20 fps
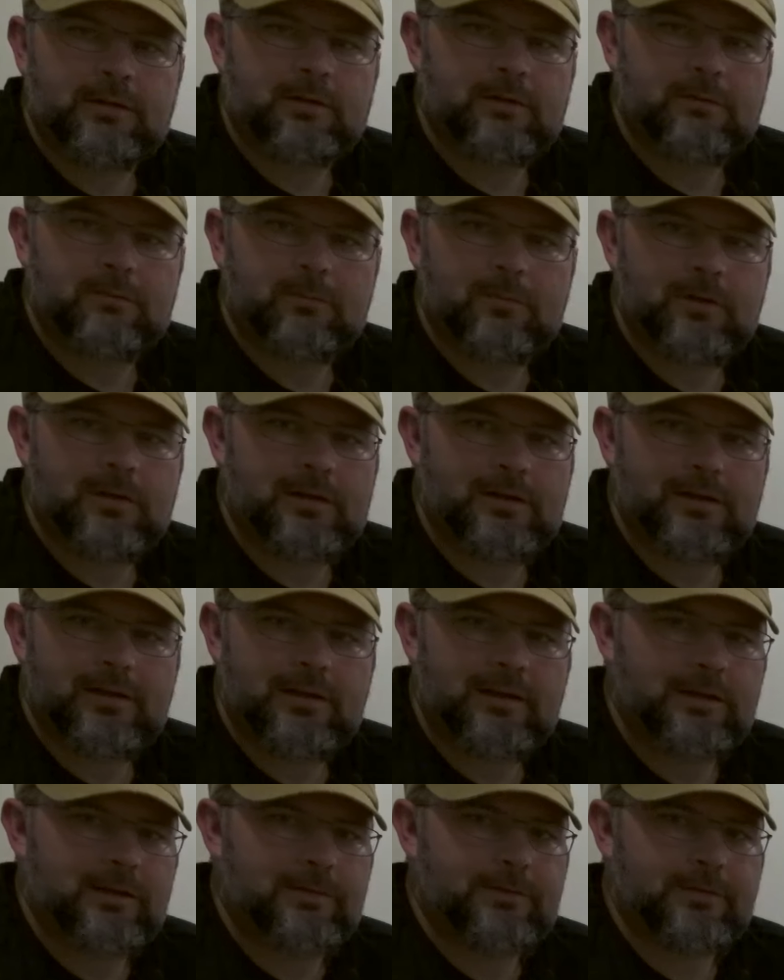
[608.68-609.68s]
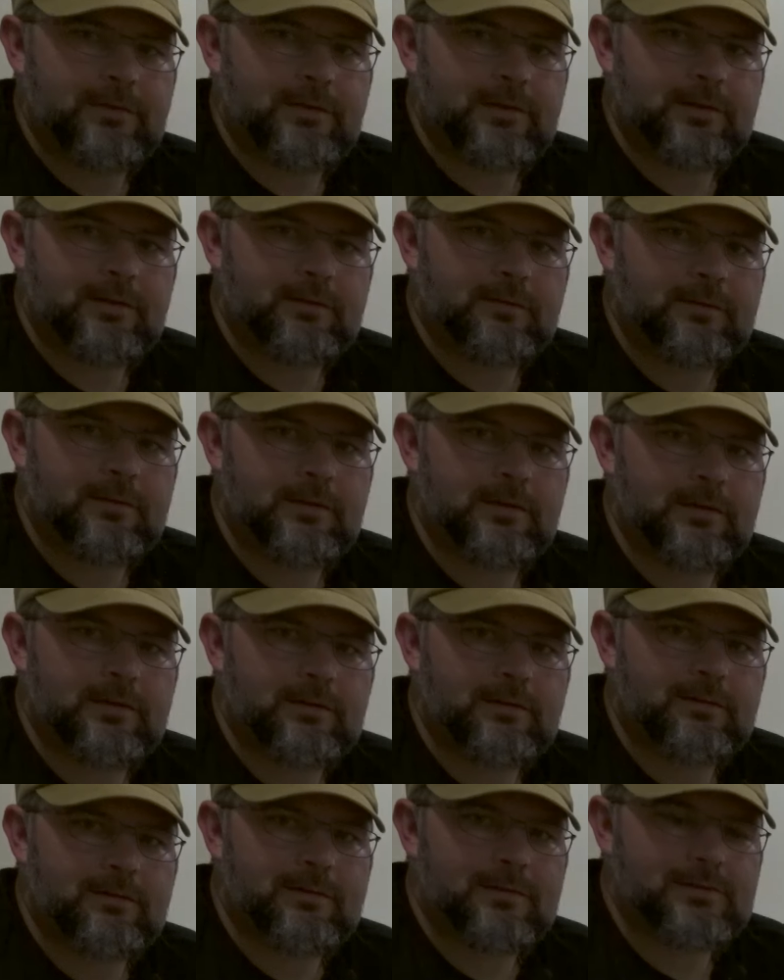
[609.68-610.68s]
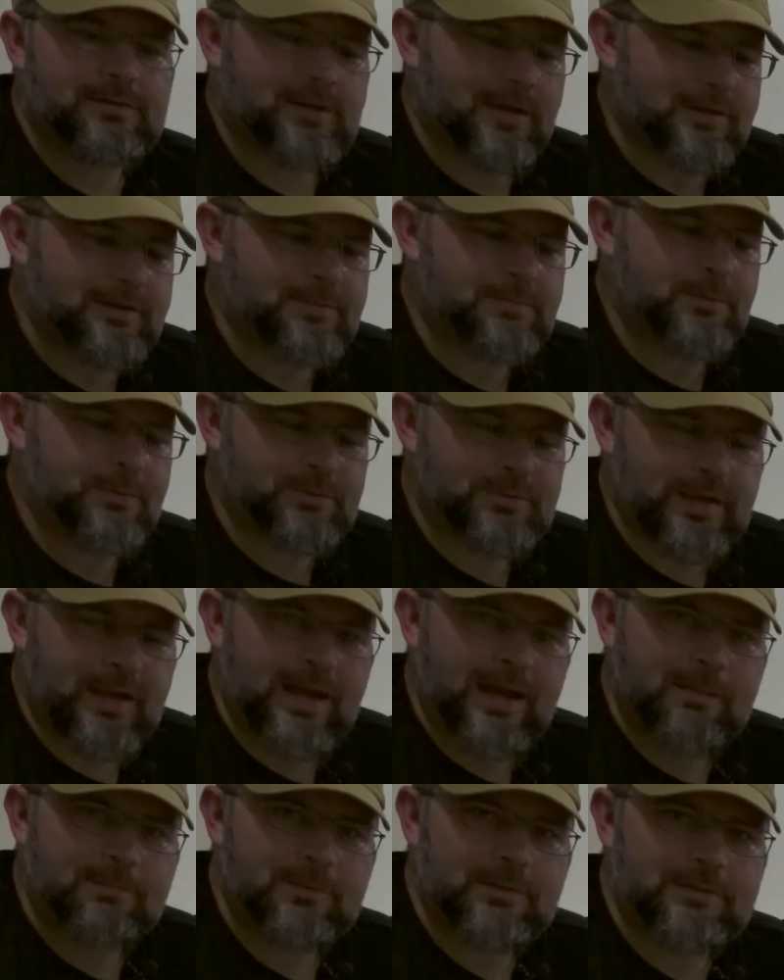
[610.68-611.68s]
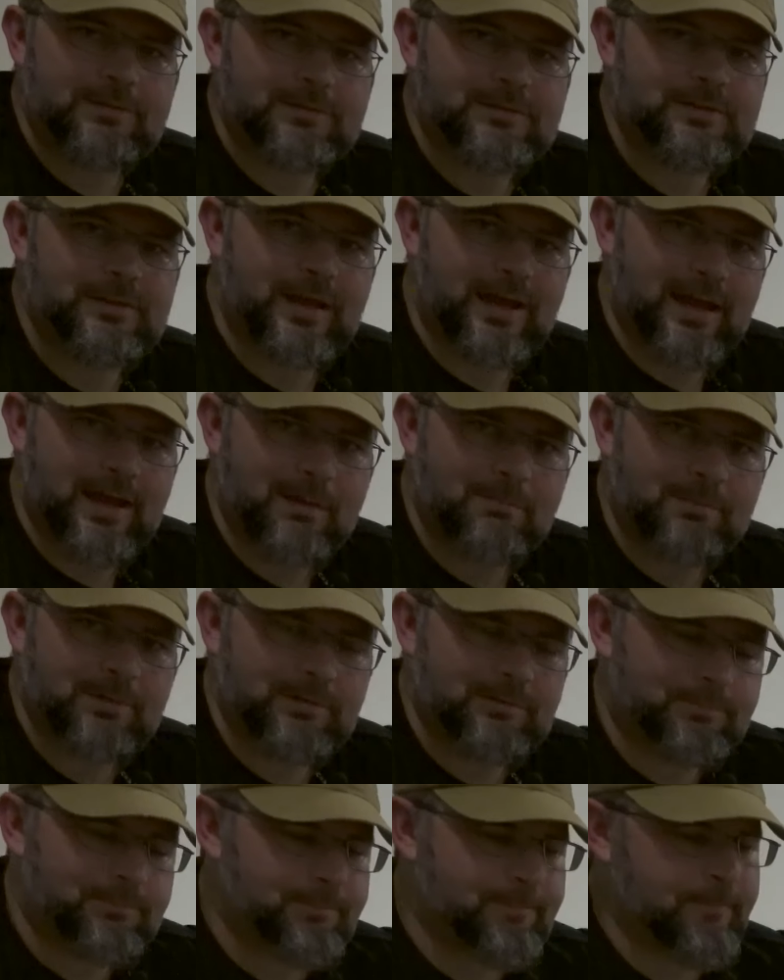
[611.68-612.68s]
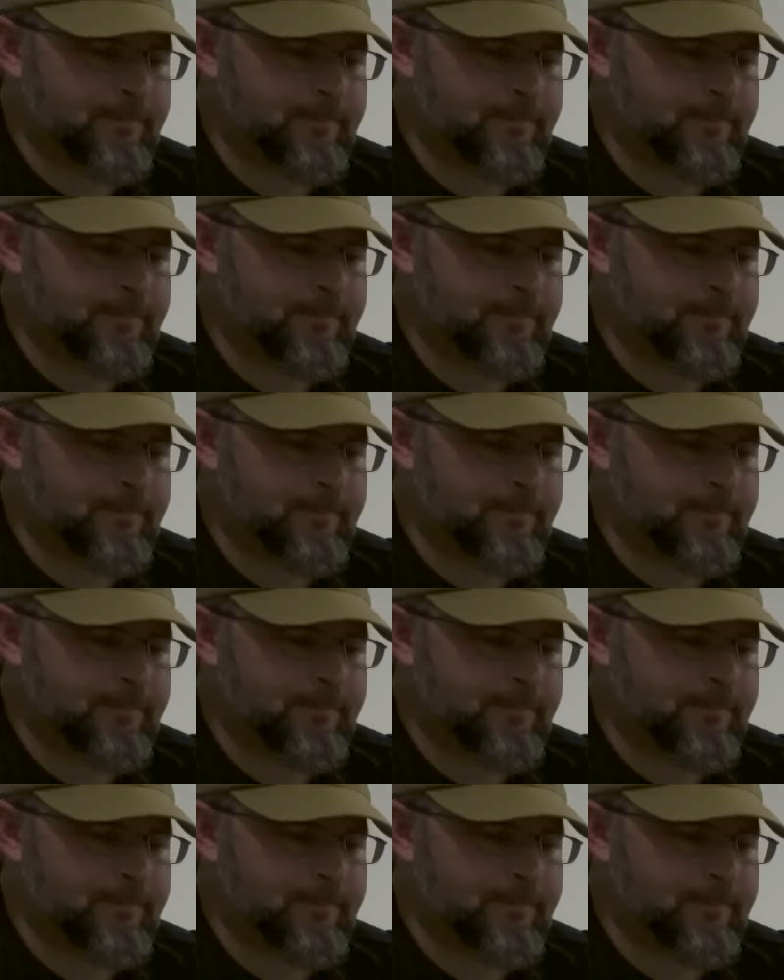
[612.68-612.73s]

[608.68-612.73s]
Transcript: you don't want anything that is not supposed to happen to happen.